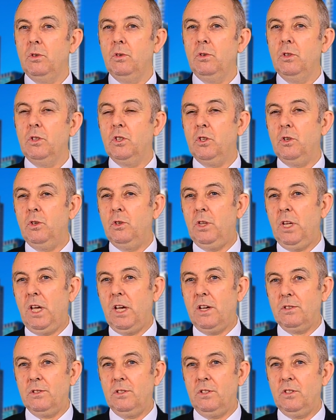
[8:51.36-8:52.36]
to
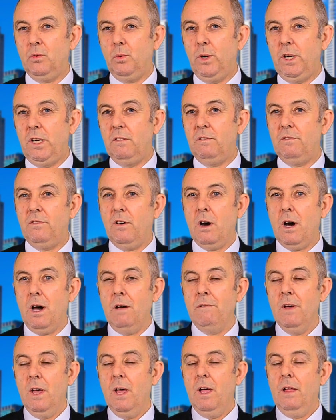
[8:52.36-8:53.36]

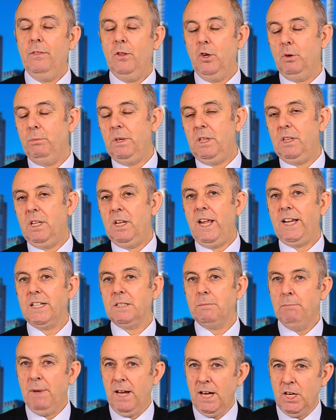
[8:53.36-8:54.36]
2025, there'll be the
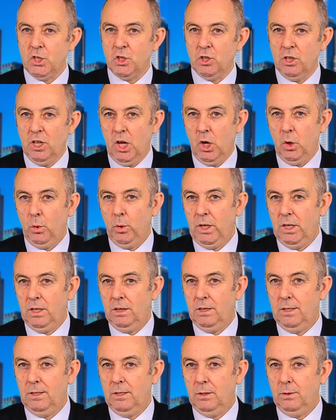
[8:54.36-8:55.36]
next major low
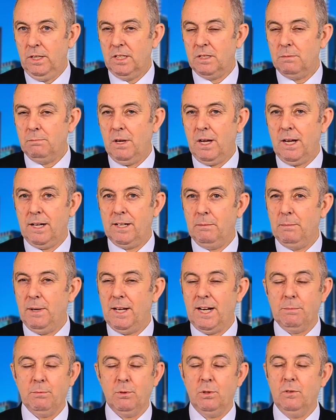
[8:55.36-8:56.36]
in the US market.
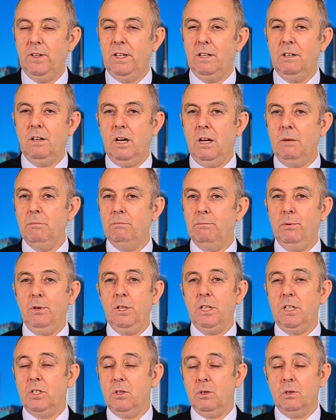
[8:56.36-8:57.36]
But up till then, I'm
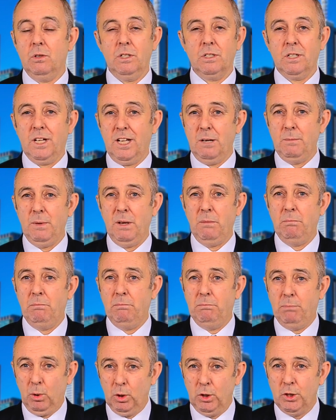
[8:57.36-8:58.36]
pretty sure it's going to be
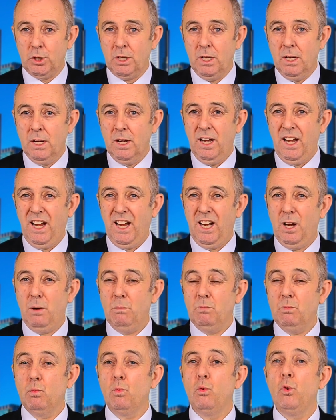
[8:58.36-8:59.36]
bullish, and
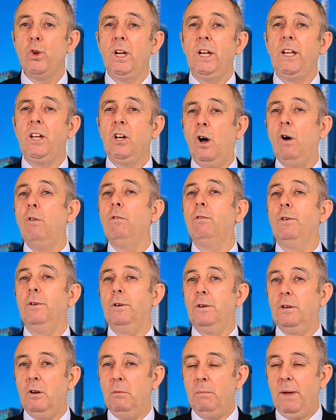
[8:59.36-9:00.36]
I'm really
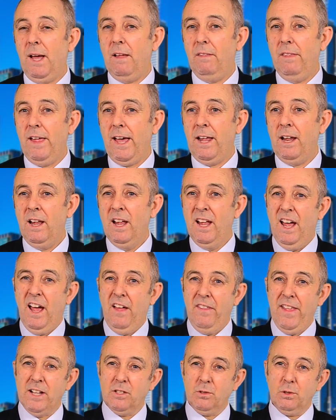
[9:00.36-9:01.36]
confident about that.
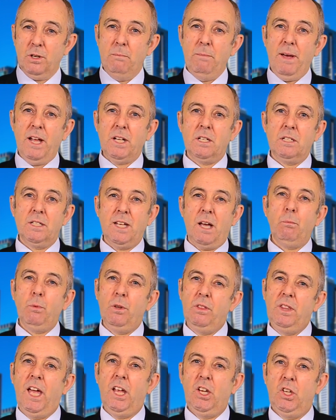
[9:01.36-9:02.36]
And that sort of matches up
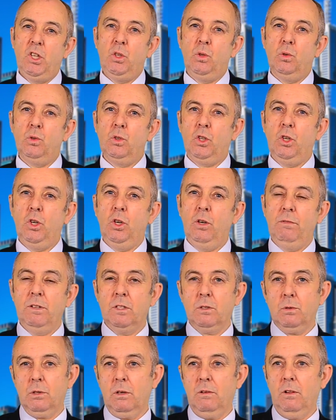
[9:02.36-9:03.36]
with that yield curve.
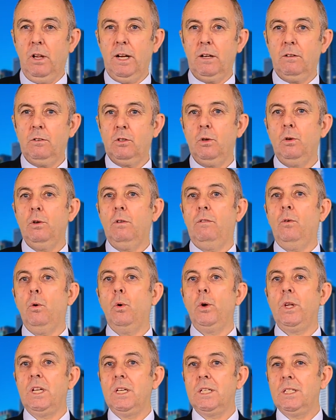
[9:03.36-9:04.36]
It's sort of like 2 to
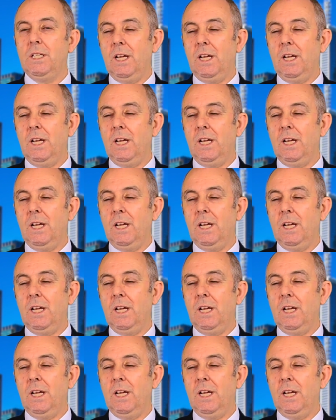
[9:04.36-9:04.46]
4 years